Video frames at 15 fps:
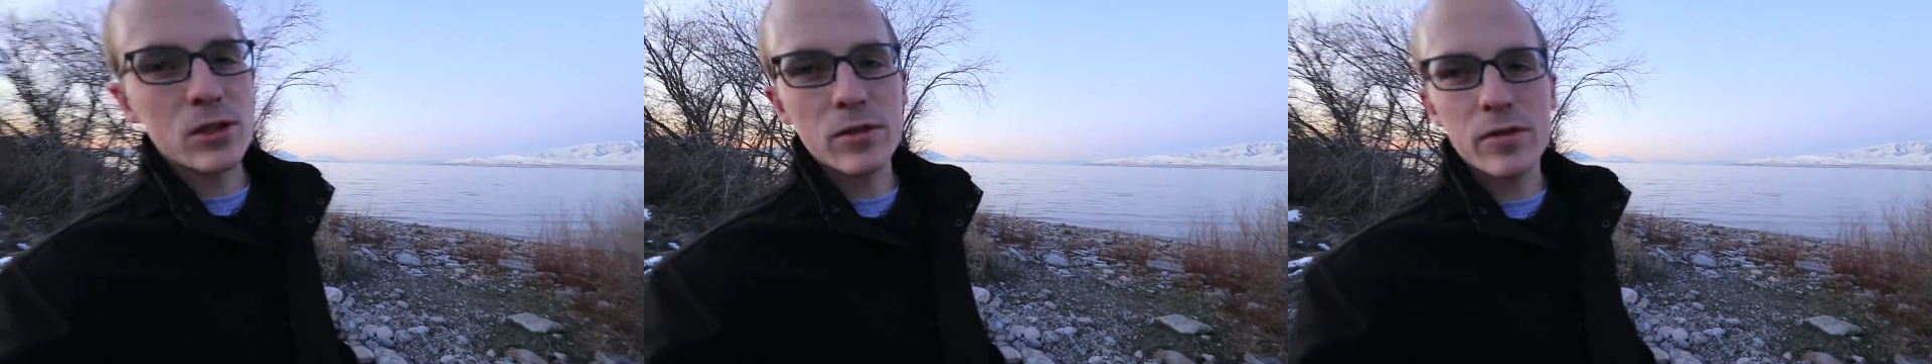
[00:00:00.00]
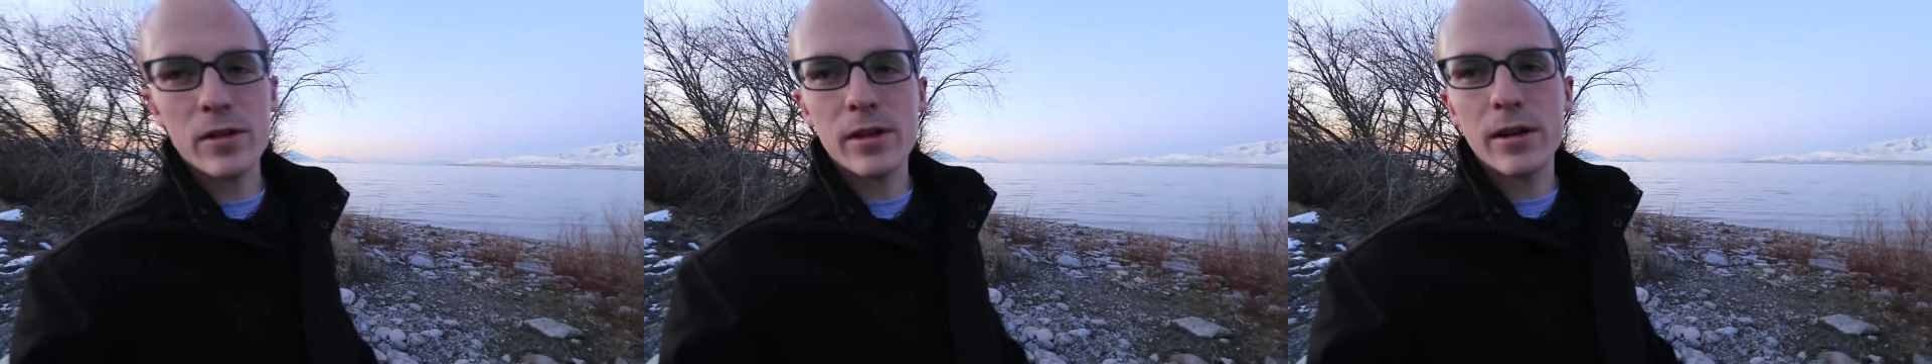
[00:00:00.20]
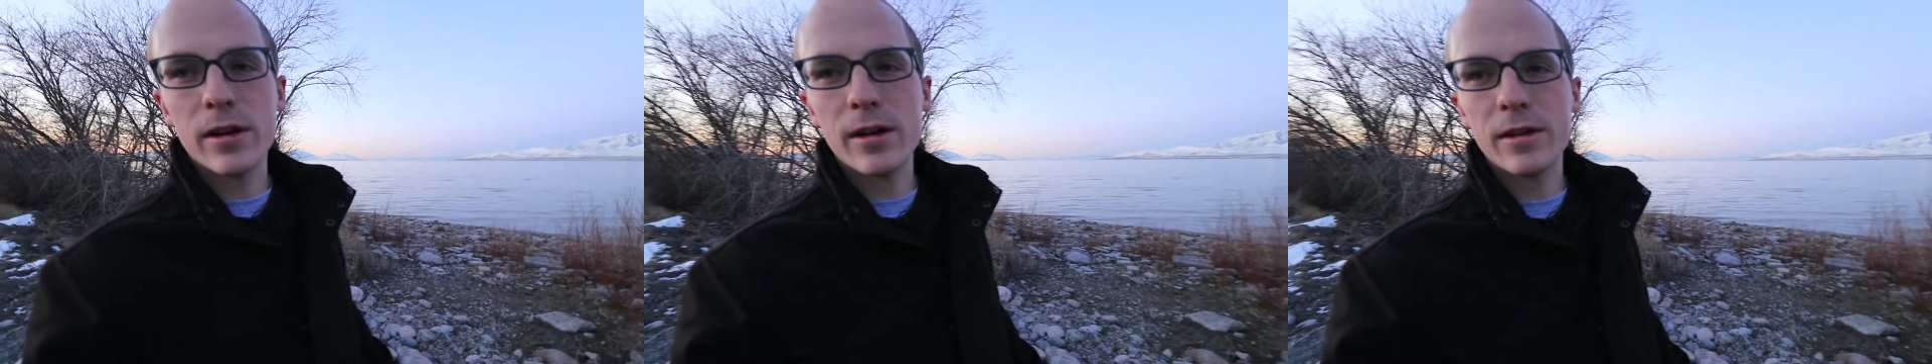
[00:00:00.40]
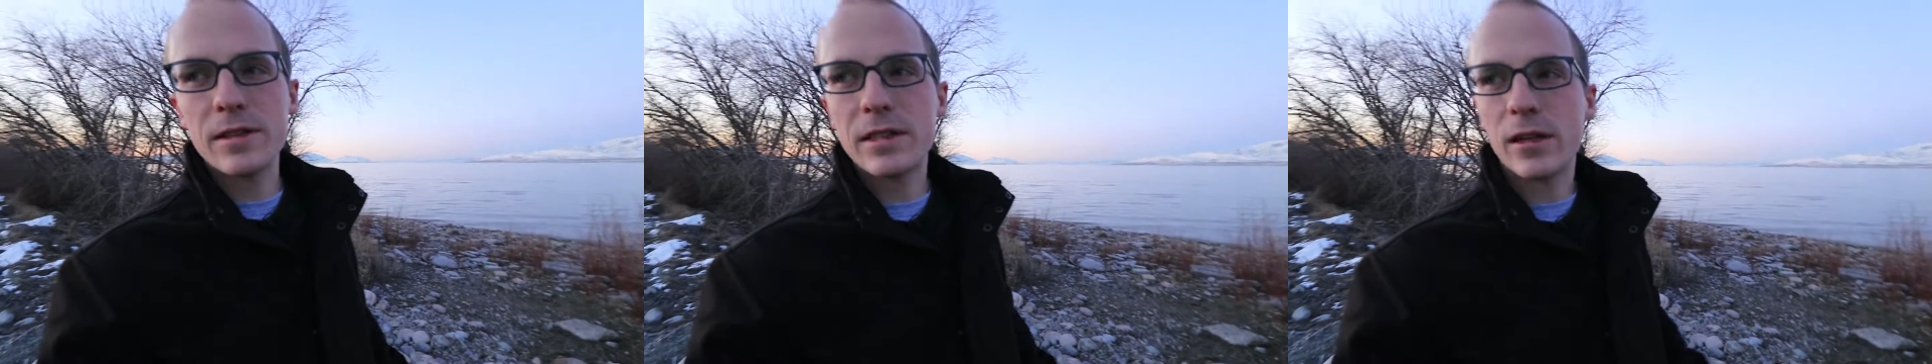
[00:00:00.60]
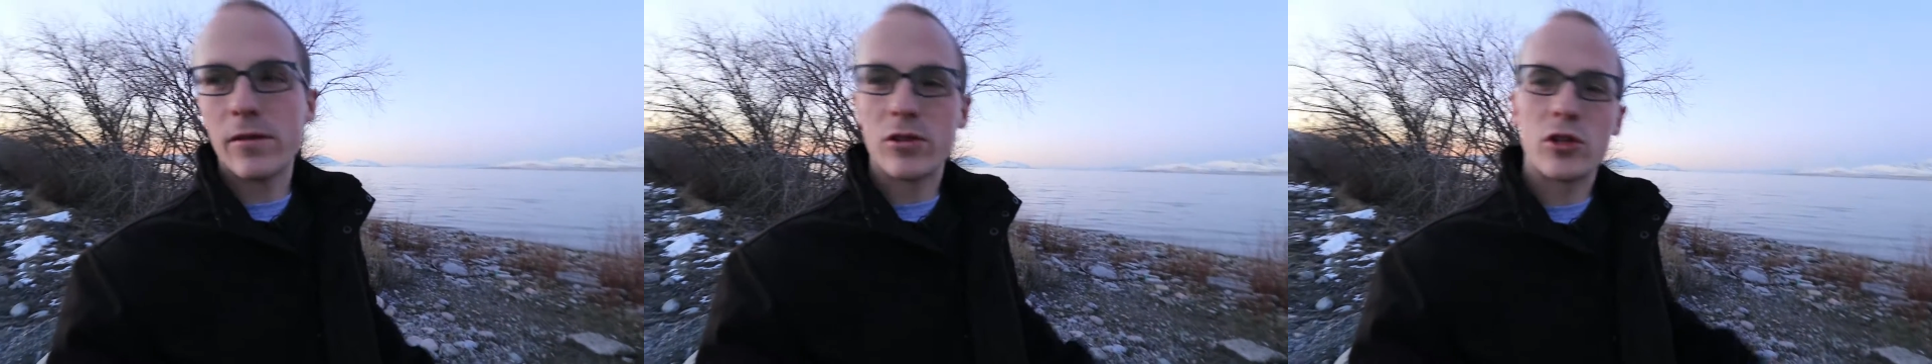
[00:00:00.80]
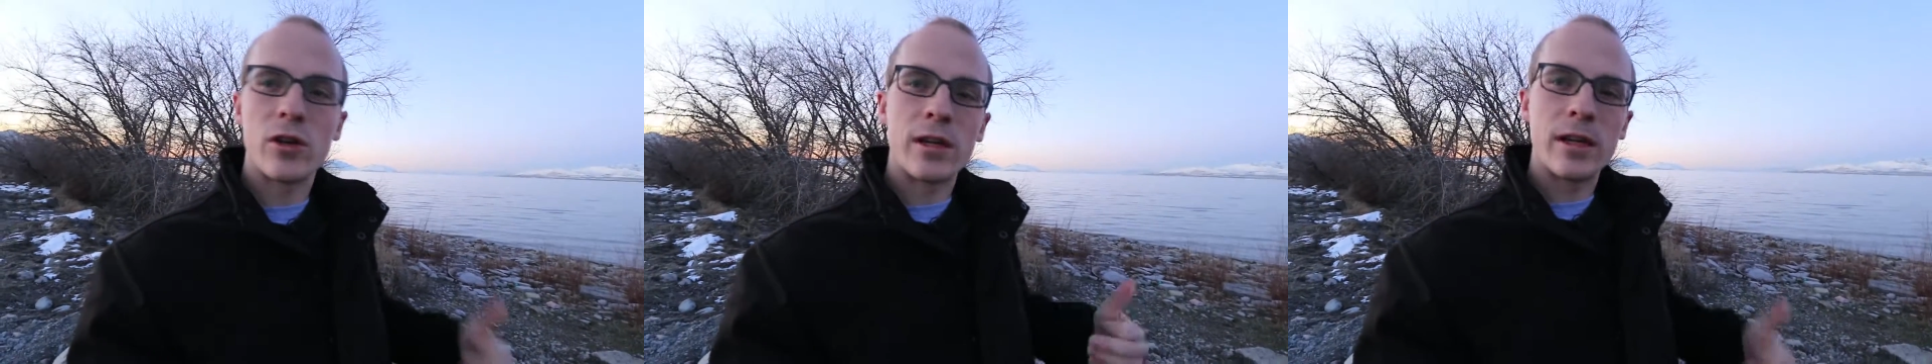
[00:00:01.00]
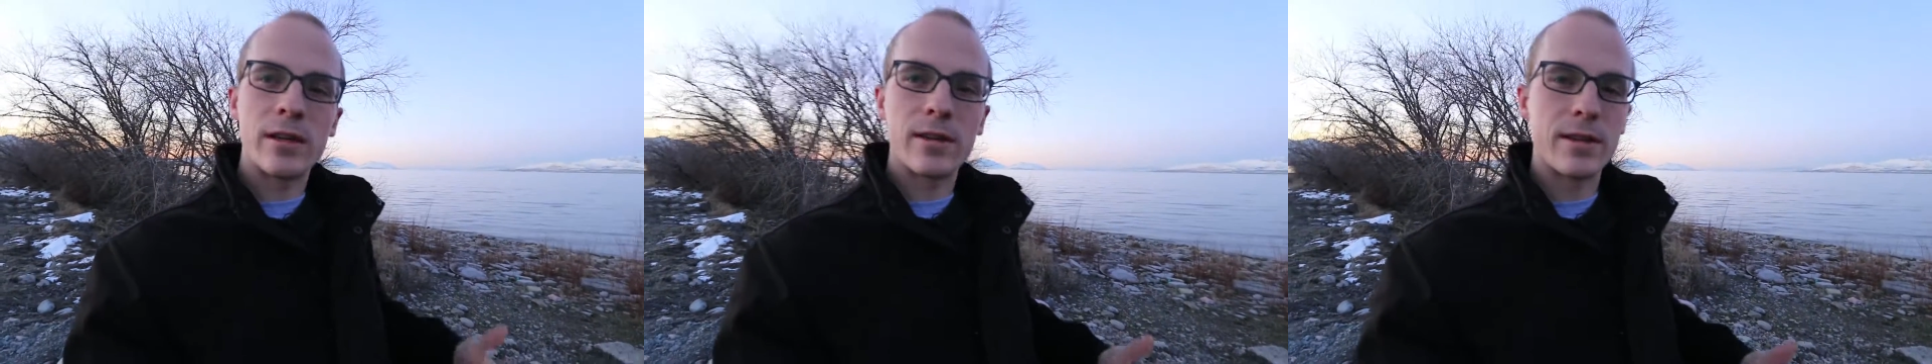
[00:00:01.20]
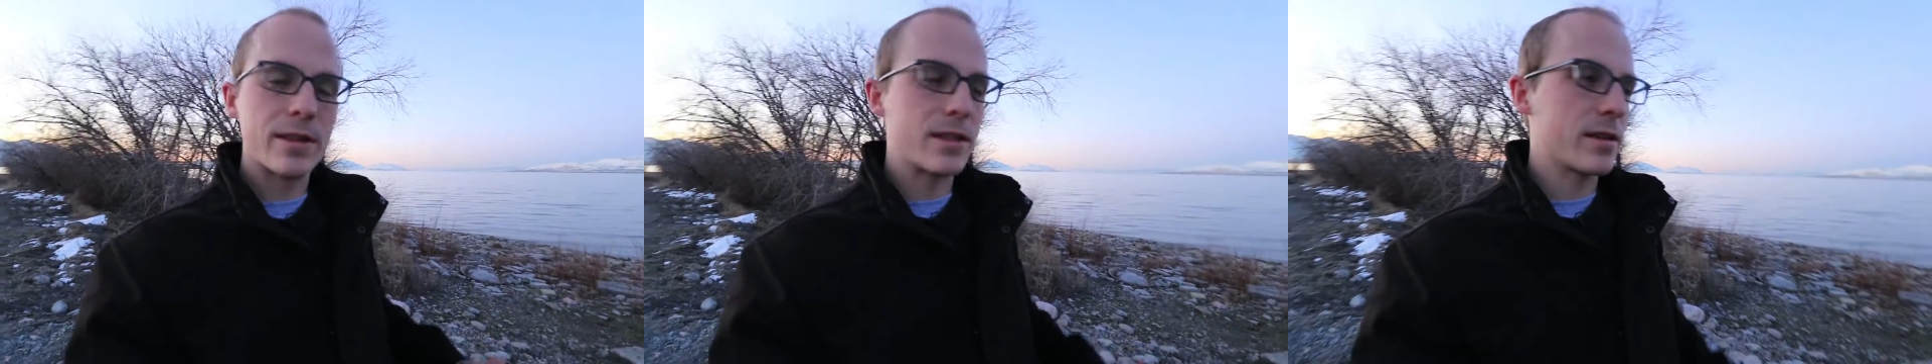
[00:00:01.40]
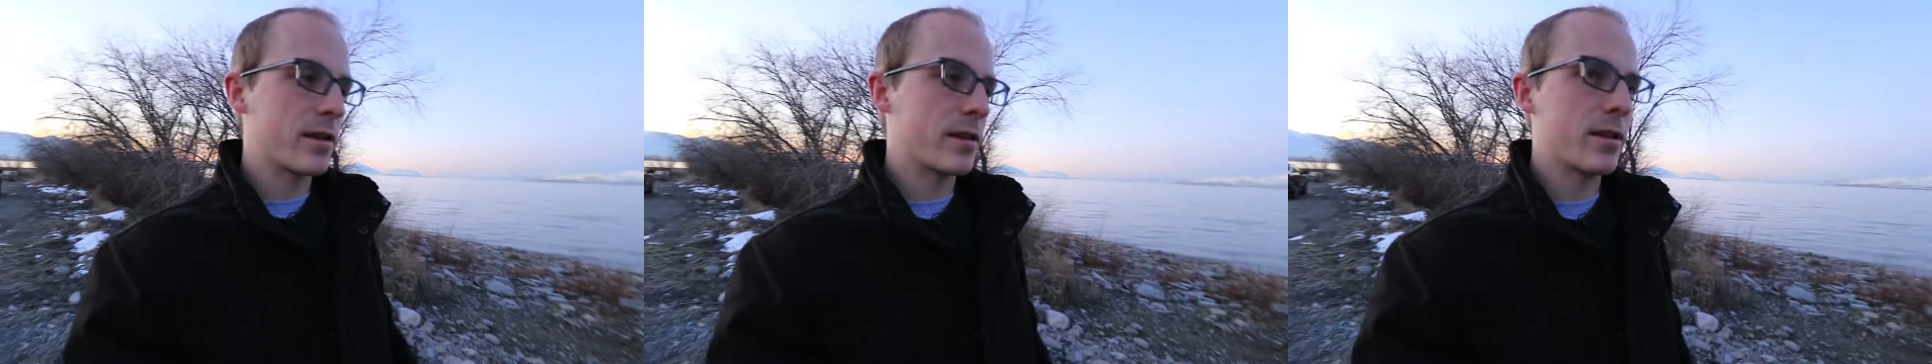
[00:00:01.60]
over there instead of shooting into the sun.